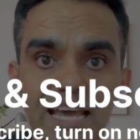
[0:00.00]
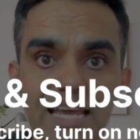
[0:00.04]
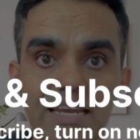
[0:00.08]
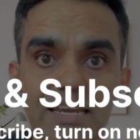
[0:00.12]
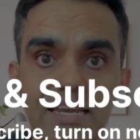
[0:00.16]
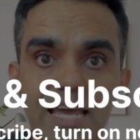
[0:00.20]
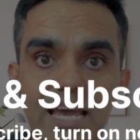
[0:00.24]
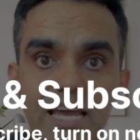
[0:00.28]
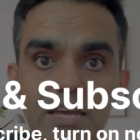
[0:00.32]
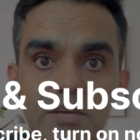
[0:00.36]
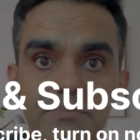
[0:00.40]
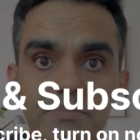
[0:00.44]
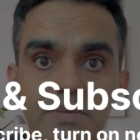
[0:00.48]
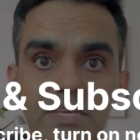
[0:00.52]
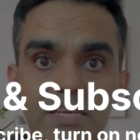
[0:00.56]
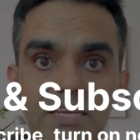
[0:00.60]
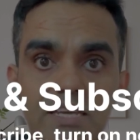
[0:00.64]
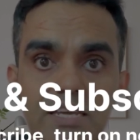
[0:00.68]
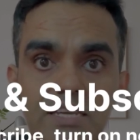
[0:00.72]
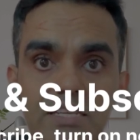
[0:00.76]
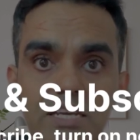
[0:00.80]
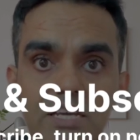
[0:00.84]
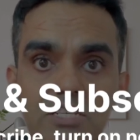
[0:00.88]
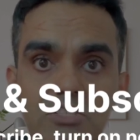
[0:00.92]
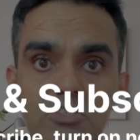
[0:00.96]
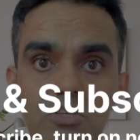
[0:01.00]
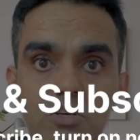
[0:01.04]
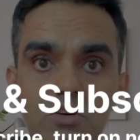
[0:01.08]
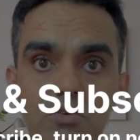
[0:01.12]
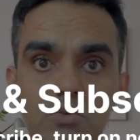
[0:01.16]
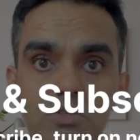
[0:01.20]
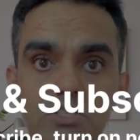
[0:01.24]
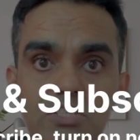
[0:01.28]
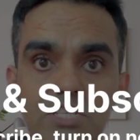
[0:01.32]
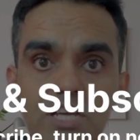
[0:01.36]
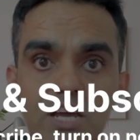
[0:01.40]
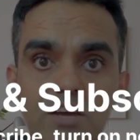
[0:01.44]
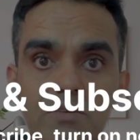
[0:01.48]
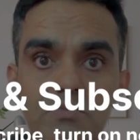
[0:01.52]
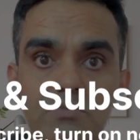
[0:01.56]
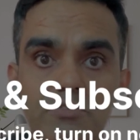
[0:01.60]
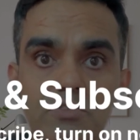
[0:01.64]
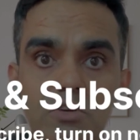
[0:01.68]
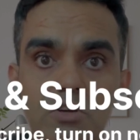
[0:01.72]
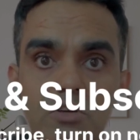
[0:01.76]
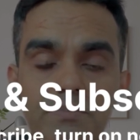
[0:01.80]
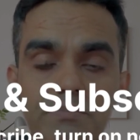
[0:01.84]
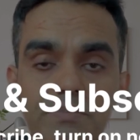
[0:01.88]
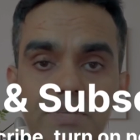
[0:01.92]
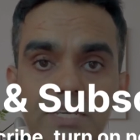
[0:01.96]
NLP in Azure was
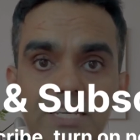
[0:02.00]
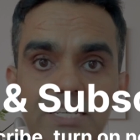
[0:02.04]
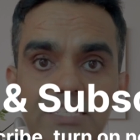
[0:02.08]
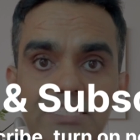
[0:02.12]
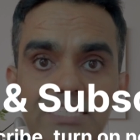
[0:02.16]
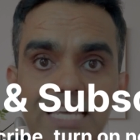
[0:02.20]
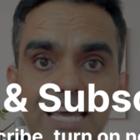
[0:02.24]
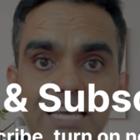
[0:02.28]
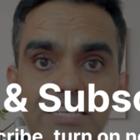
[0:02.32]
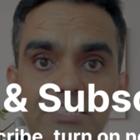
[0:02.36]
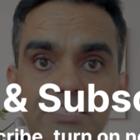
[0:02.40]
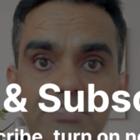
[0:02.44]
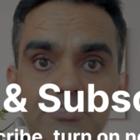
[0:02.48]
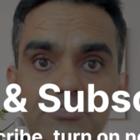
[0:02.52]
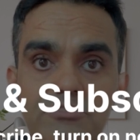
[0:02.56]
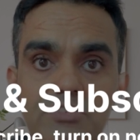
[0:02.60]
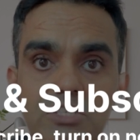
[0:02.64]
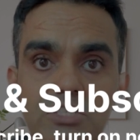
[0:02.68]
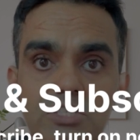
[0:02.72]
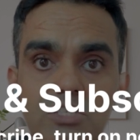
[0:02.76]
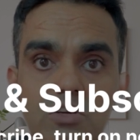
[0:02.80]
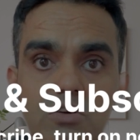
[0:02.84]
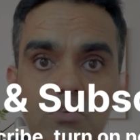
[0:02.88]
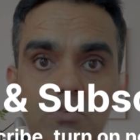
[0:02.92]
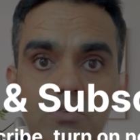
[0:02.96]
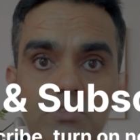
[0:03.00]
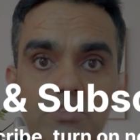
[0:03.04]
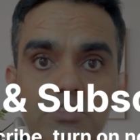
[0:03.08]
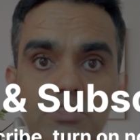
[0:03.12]
helpful, please like this video,